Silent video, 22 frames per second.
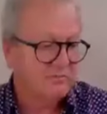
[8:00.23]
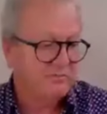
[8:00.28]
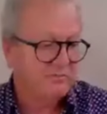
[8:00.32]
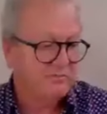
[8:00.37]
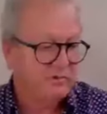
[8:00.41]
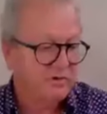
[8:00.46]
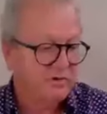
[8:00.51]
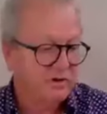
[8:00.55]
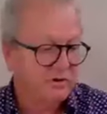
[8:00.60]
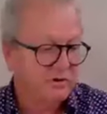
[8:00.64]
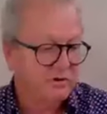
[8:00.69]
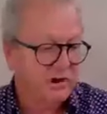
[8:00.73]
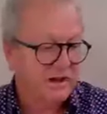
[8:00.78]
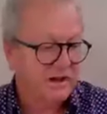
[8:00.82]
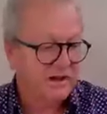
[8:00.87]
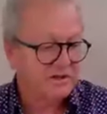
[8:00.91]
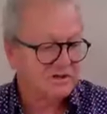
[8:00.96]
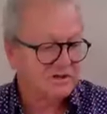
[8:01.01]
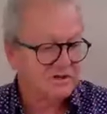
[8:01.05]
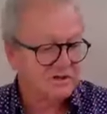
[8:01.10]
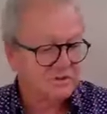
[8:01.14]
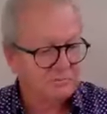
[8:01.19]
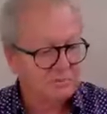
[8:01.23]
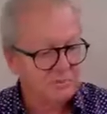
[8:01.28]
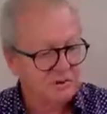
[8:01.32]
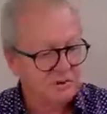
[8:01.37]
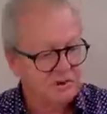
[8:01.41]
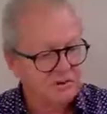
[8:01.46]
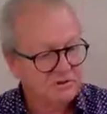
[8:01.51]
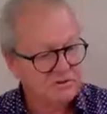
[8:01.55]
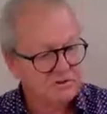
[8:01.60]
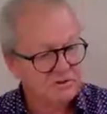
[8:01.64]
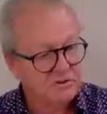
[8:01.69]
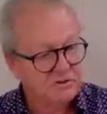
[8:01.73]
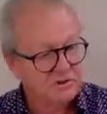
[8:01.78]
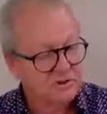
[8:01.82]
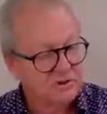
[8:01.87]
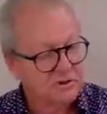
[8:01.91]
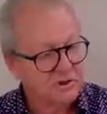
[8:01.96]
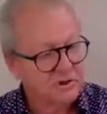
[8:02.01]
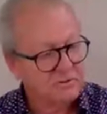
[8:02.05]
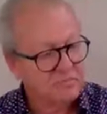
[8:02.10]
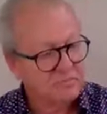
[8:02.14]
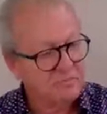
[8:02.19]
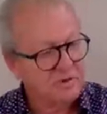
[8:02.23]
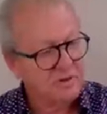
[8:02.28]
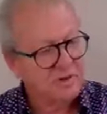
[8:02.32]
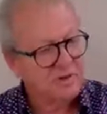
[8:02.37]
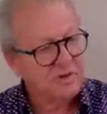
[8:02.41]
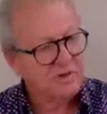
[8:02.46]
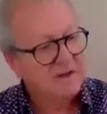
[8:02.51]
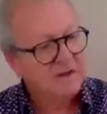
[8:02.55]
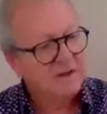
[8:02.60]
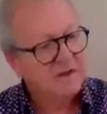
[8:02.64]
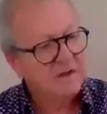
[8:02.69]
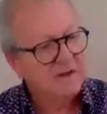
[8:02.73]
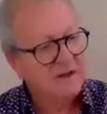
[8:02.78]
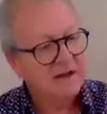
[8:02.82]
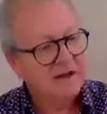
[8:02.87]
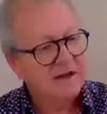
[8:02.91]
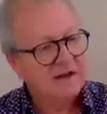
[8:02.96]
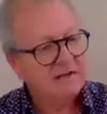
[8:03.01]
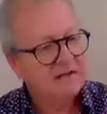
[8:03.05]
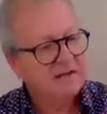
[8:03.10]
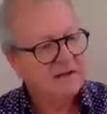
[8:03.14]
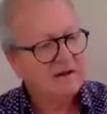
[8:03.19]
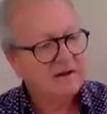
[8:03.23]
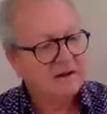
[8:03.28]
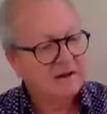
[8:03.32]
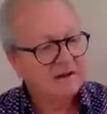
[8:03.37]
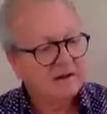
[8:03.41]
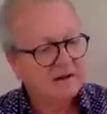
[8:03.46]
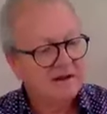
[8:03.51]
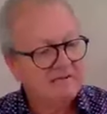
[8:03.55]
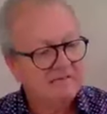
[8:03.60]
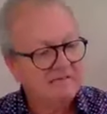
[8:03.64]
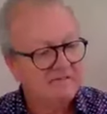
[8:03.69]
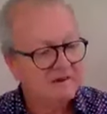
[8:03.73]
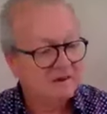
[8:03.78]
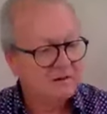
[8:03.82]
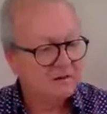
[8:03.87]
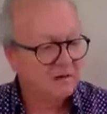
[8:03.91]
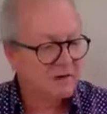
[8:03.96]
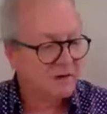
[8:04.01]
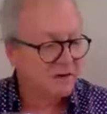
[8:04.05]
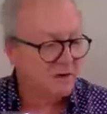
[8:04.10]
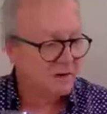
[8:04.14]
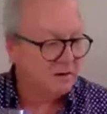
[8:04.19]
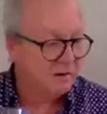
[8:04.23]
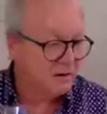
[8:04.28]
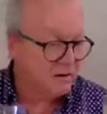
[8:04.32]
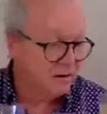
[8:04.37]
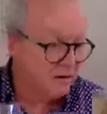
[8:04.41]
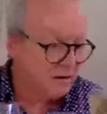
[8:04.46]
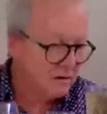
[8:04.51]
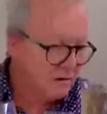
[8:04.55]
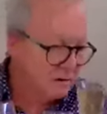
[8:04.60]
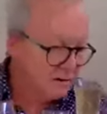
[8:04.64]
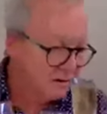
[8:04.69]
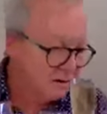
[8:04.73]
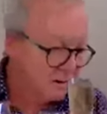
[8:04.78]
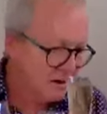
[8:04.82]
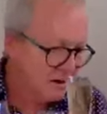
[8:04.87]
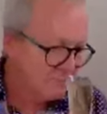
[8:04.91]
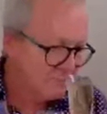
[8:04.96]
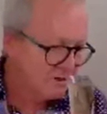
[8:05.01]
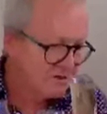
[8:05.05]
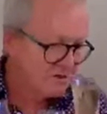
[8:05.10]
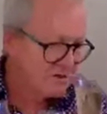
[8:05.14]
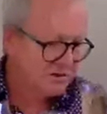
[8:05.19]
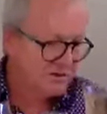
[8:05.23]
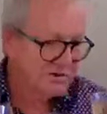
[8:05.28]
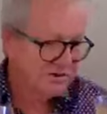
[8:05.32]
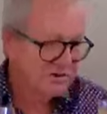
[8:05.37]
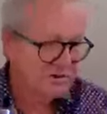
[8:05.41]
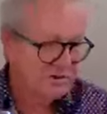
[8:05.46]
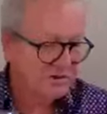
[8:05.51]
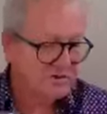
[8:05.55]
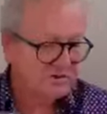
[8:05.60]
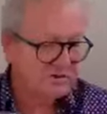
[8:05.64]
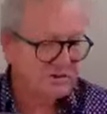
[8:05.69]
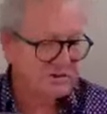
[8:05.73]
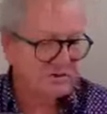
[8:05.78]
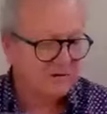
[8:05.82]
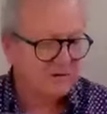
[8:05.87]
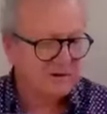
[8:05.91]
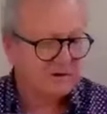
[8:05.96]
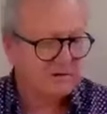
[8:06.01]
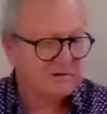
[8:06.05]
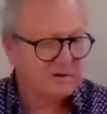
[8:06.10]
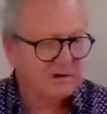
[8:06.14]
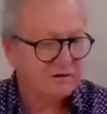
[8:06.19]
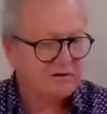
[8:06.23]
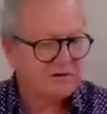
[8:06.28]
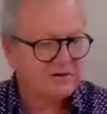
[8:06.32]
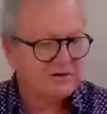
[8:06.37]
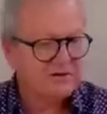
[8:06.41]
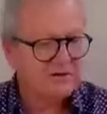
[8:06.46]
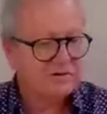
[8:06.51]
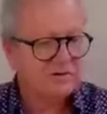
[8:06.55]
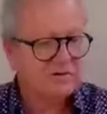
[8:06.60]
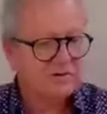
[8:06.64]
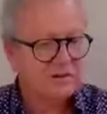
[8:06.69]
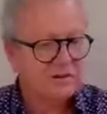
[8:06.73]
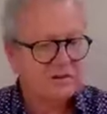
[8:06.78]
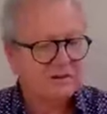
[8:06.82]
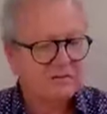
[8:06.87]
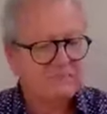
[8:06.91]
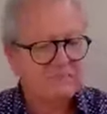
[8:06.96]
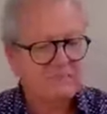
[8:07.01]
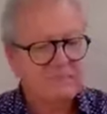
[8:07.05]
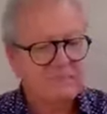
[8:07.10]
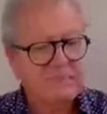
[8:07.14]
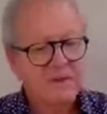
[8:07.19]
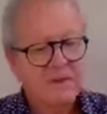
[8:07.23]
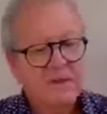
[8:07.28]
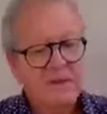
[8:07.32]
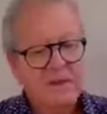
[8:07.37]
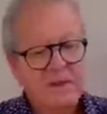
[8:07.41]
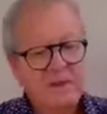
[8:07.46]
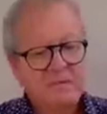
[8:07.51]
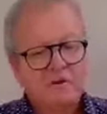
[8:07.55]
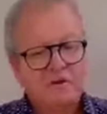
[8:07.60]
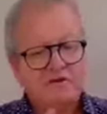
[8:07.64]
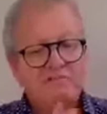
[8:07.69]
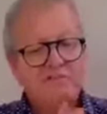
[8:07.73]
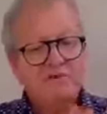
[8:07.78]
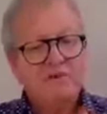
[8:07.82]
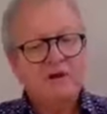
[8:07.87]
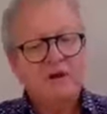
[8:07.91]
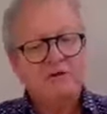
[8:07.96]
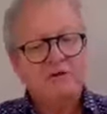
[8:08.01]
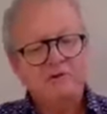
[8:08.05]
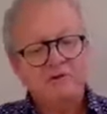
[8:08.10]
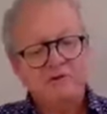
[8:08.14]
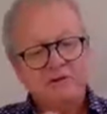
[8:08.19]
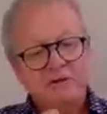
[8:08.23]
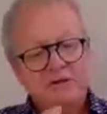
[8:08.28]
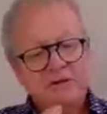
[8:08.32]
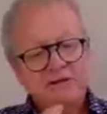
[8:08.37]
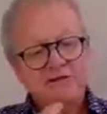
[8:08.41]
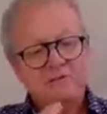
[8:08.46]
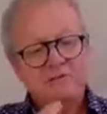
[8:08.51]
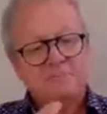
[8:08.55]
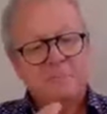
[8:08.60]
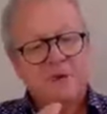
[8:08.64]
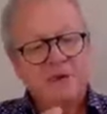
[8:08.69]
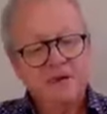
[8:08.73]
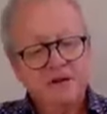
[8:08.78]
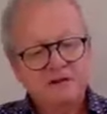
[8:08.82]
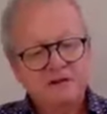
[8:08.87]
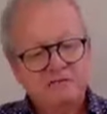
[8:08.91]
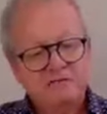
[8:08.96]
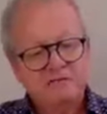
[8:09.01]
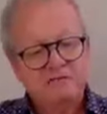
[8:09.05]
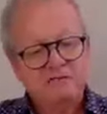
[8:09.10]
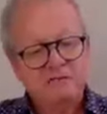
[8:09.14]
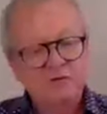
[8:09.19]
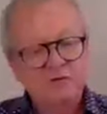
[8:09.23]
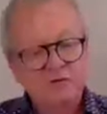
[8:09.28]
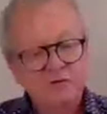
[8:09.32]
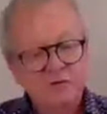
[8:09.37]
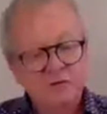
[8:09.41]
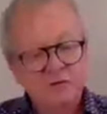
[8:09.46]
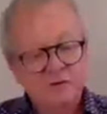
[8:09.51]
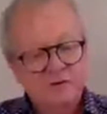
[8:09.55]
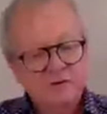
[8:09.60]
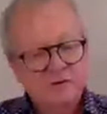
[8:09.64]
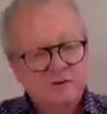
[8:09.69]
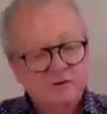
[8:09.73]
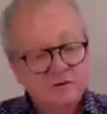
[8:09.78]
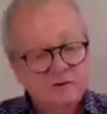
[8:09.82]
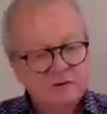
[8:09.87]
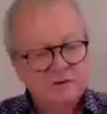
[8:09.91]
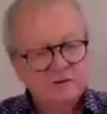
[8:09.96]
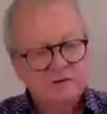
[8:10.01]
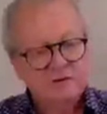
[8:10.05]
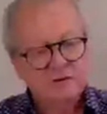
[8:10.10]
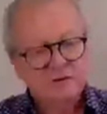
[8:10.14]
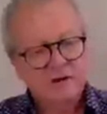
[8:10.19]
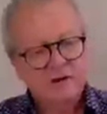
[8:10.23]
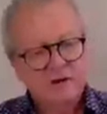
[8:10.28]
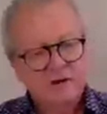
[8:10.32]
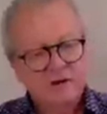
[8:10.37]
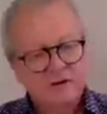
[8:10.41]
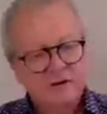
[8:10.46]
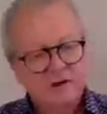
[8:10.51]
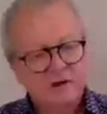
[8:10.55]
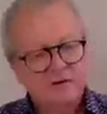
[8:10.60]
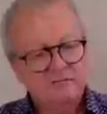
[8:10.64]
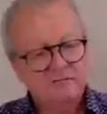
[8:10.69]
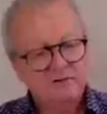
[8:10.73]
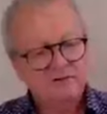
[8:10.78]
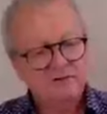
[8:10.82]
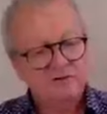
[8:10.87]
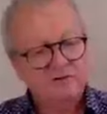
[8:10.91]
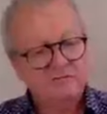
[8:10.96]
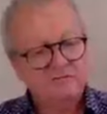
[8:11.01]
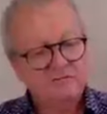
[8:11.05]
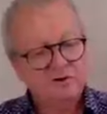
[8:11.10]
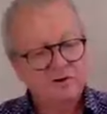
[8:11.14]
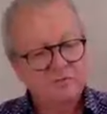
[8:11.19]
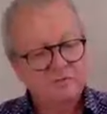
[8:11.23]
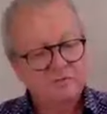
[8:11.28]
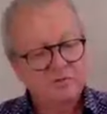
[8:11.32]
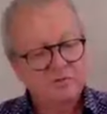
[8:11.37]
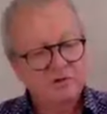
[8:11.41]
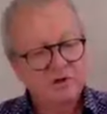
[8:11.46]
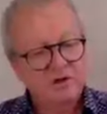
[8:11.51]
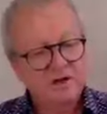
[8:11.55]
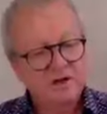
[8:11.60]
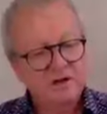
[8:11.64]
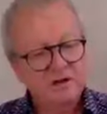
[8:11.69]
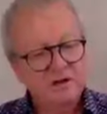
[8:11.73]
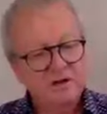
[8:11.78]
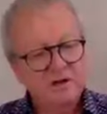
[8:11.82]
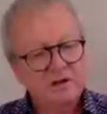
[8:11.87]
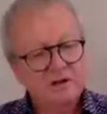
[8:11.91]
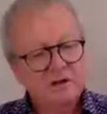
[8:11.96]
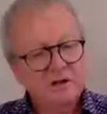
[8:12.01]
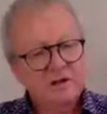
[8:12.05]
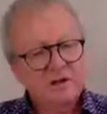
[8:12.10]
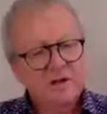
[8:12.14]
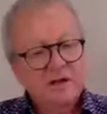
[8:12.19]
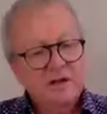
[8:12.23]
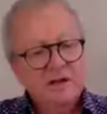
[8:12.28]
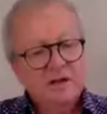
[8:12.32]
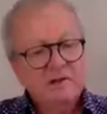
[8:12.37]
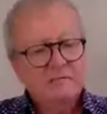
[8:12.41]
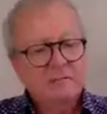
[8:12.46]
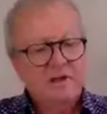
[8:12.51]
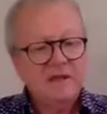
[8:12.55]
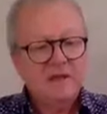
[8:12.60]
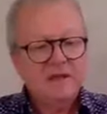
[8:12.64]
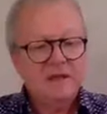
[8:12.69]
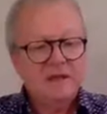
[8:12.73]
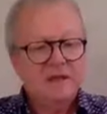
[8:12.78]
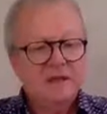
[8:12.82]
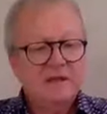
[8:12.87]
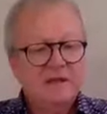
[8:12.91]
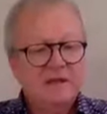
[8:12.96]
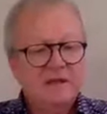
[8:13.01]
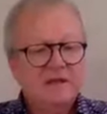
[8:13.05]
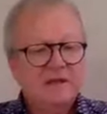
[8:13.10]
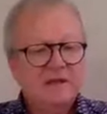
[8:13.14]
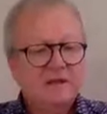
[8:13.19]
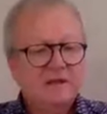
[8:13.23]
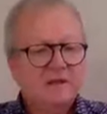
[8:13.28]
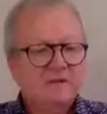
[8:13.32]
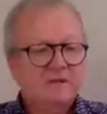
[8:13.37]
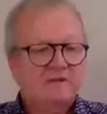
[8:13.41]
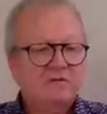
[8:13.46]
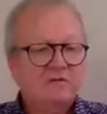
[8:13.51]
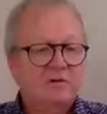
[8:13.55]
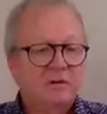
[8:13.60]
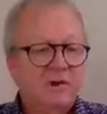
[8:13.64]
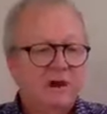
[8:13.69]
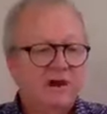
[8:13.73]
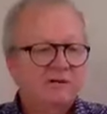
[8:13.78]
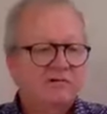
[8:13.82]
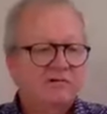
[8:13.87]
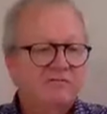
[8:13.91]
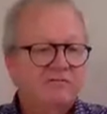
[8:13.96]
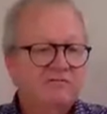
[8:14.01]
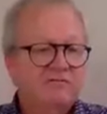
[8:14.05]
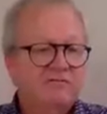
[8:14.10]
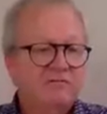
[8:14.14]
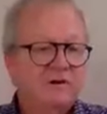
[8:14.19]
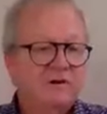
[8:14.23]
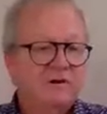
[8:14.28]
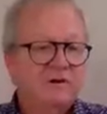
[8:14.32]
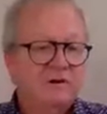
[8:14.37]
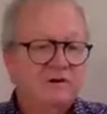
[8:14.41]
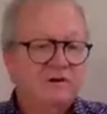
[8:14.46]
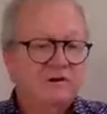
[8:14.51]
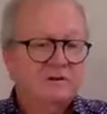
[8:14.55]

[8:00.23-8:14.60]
the nucleation point to the top. And again, very little opportunity to get your nose into there. But if you go to the expanded flute, the overture from Riedel, immediately you have